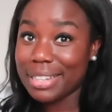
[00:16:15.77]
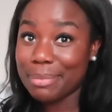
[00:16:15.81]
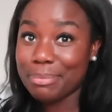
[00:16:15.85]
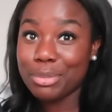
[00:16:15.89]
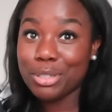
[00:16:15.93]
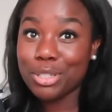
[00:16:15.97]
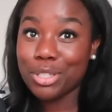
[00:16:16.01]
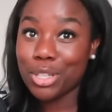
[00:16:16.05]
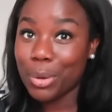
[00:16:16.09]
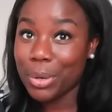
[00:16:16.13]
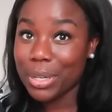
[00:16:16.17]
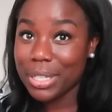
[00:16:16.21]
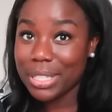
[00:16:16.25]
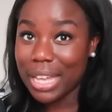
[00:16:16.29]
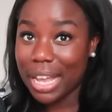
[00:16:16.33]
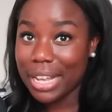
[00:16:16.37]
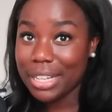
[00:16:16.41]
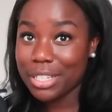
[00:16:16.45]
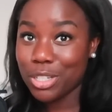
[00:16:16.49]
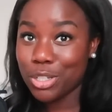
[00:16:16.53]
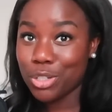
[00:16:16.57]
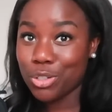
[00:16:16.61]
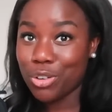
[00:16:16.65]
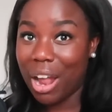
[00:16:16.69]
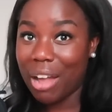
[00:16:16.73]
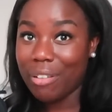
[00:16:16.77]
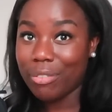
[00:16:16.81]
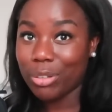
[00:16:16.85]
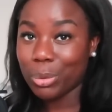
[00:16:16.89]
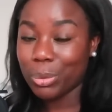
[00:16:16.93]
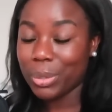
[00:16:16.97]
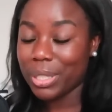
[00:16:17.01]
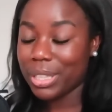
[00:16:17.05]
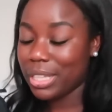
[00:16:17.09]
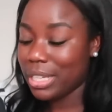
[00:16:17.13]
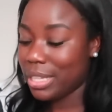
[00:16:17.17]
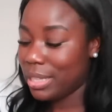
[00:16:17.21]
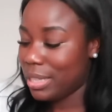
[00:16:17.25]
I'm so excited to travel
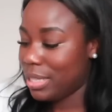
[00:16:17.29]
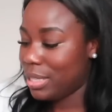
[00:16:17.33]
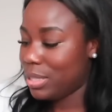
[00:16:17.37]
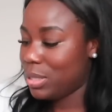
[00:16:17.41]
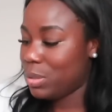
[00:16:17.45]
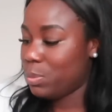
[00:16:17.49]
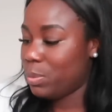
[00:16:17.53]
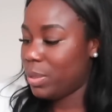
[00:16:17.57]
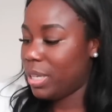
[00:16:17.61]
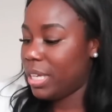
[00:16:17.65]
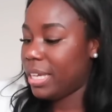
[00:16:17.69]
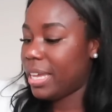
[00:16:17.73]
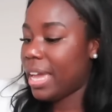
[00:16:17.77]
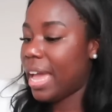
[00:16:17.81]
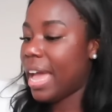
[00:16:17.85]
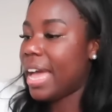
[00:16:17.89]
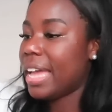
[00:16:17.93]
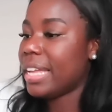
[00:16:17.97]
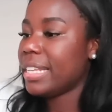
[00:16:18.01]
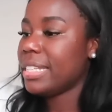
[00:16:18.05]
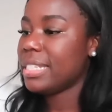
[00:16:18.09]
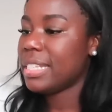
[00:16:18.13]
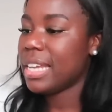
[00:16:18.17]
with it this weekend.